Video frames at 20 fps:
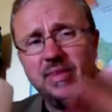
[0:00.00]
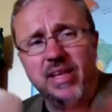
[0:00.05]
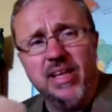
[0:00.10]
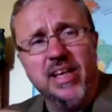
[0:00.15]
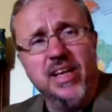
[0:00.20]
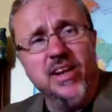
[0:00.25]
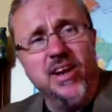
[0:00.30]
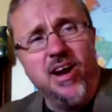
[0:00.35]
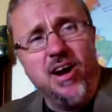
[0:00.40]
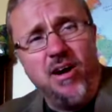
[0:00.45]

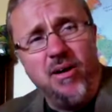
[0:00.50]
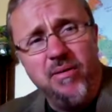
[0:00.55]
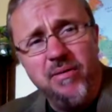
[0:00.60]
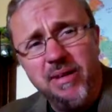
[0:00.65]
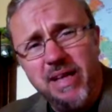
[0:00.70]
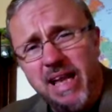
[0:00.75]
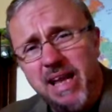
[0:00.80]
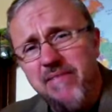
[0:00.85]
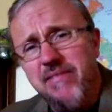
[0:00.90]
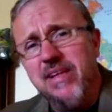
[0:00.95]
You know,
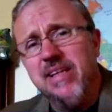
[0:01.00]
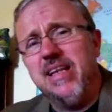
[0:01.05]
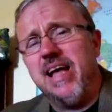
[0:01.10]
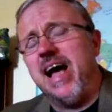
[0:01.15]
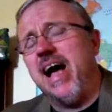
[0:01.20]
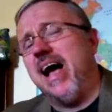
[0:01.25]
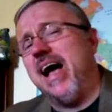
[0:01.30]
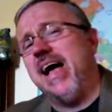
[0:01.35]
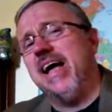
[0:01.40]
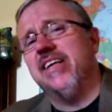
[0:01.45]
even
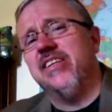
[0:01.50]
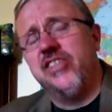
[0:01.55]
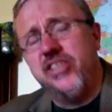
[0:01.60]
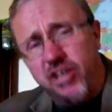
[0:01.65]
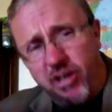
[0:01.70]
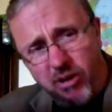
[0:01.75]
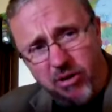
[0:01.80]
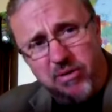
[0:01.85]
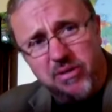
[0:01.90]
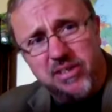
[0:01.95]
I
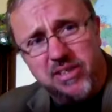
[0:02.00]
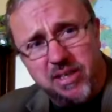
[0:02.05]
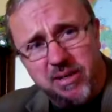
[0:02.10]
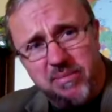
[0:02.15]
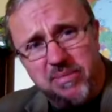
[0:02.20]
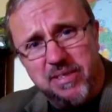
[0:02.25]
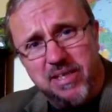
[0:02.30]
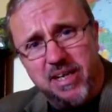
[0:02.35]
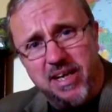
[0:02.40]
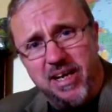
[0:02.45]
choke
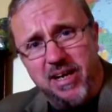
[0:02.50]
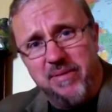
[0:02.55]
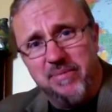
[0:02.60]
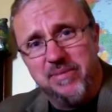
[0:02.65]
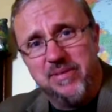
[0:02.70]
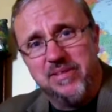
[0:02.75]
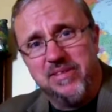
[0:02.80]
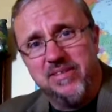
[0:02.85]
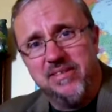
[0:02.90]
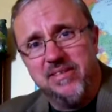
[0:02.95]

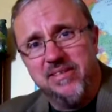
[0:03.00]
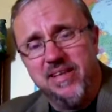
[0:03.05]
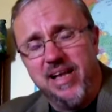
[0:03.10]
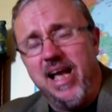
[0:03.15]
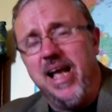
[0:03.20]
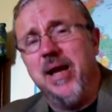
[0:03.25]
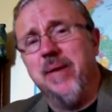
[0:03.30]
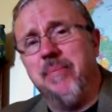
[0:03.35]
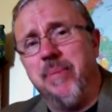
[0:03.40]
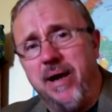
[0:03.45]
sometimes.
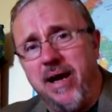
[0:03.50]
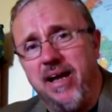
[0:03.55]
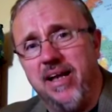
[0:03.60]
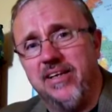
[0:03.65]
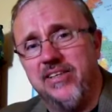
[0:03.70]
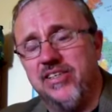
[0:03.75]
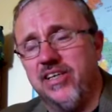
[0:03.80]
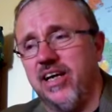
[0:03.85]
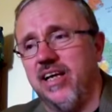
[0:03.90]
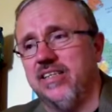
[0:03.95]
I
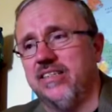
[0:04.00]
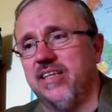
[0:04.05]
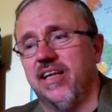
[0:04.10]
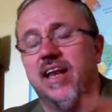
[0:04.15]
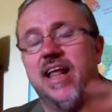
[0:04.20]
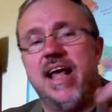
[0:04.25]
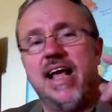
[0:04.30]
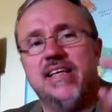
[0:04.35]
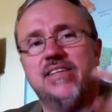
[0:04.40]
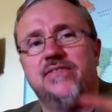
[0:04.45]
apologize. The
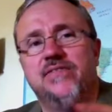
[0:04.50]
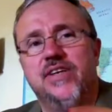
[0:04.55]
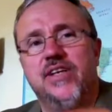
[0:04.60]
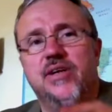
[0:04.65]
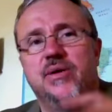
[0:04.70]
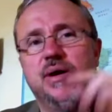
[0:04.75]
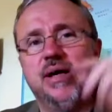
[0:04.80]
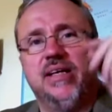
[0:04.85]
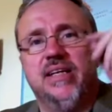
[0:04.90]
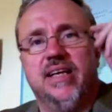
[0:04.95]
last
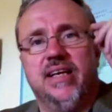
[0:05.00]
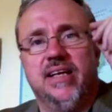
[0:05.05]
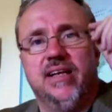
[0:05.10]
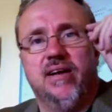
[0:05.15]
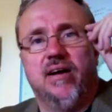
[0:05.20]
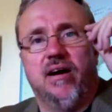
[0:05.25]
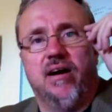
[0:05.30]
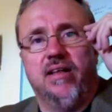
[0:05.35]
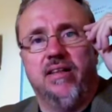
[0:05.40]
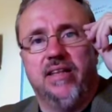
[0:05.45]
video I did
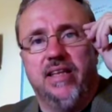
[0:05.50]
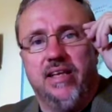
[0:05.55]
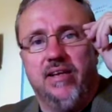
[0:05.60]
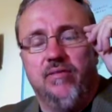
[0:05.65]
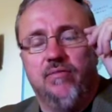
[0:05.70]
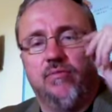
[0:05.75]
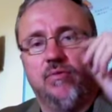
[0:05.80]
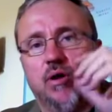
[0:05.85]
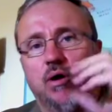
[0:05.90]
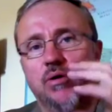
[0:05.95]
on the
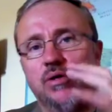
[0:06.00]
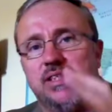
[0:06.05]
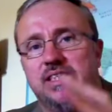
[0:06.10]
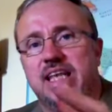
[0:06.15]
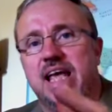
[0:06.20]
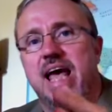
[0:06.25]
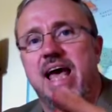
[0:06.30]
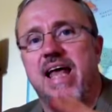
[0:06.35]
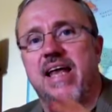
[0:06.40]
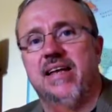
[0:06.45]

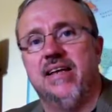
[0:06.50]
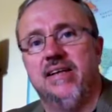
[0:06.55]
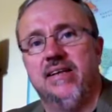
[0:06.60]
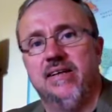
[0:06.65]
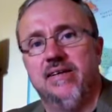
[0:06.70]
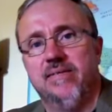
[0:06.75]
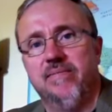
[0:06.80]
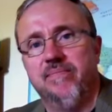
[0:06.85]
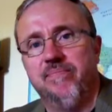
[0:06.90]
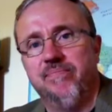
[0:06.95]
ROSAT,
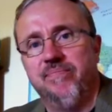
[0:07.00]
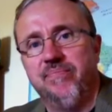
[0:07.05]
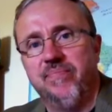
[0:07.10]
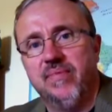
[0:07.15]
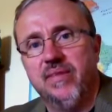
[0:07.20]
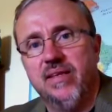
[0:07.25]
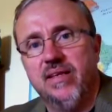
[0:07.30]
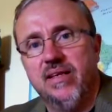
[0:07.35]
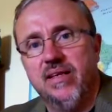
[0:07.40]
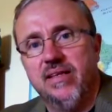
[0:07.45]

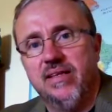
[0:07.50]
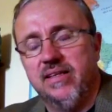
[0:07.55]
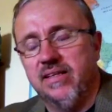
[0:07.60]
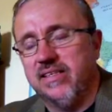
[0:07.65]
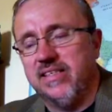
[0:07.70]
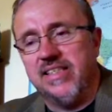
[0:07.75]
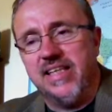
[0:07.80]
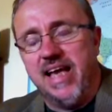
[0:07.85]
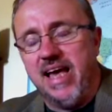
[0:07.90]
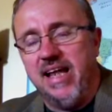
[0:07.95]
the
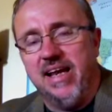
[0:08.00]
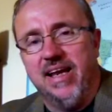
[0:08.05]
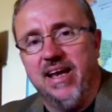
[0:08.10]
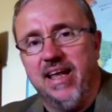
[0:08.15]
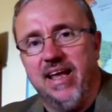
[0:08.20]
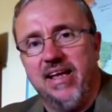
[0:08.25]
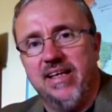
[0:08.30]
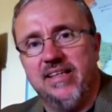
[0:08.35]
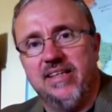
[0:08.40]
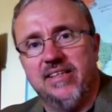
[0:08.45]

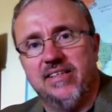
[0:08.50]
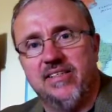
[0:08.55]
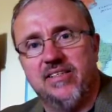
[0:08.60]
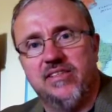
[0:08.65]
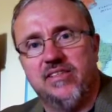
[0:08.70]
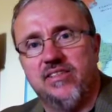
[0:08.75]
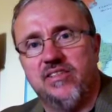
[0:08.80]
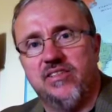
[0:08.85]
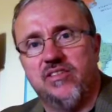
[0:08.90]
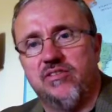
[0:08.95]
satellite that's
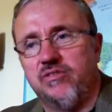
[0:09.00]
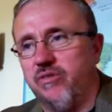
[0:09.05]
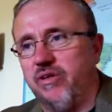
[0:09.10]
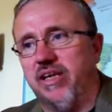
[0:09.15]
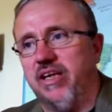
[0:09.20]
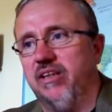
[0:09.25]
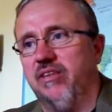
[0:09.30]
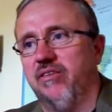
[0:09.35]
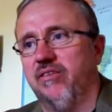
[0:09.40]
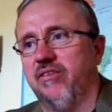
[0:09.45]

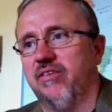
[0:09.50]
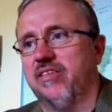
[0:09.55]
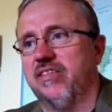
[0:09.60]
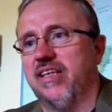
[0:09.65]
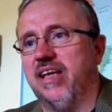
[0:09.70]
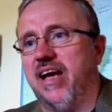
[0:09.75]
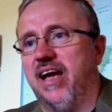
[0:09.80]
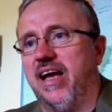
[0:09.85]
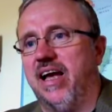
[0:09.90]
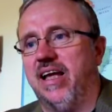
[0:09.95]
streaking through the
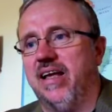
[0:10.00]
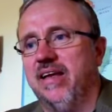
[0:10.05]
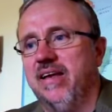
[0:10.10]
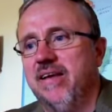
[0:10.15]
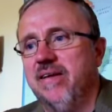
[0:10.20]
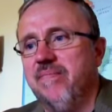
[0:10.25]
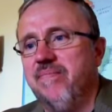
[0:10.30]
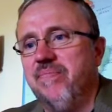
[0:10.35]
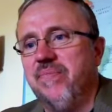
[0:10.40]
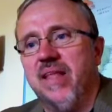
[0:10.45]
sky,
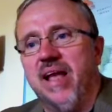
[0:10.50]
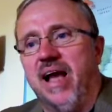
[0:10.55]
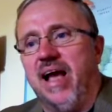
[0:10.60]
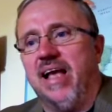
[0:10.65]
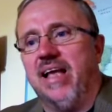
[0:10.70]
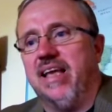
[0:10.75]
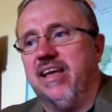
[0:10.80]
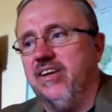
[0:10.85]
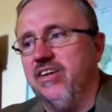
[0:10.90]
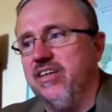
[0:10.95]
I
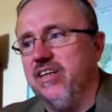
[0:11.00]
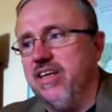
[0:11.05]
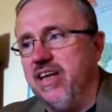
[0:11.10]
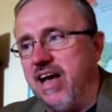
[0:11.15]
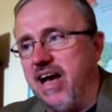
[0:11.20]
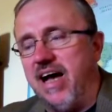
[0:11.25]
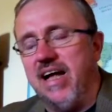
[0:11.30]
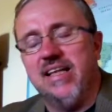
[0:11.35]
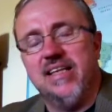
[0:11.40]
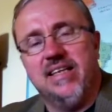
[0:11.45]
could
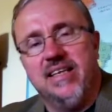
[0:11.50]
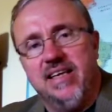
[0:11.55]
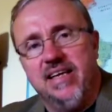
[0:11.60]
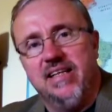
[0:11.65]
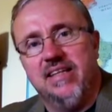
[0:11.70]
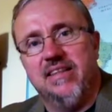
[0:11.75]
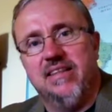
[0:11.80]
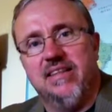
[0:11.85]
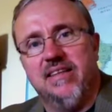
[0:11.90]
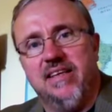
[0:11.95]
not
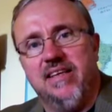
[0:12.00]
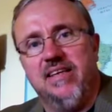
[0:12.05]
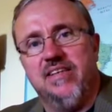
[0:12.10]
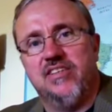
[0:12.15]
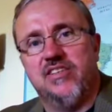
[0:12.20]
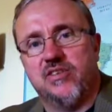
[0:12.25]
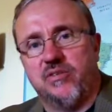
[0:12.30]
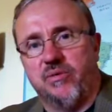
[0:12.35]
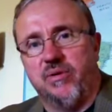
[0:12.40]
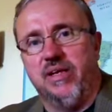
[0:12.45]
get the
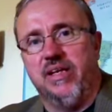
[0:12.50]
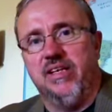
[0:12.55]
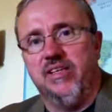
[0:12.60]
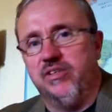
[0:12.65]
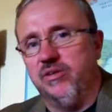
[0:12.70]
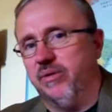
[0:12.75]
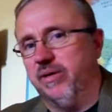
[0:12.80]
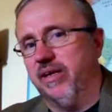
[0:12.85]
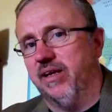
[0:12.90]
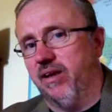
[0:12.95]
screen
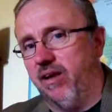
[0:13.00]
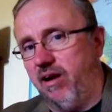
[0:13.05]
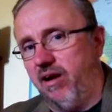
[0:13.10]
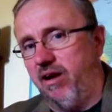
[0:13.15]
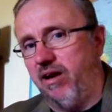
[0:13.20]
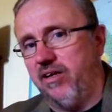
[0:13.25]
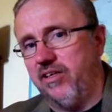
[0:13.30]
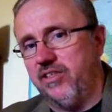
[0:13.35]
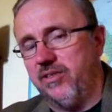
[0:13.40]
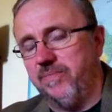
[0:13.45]
to
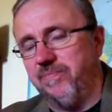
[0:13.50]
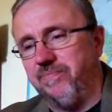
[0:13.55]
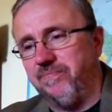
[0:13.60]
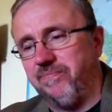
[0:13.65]
enlarge.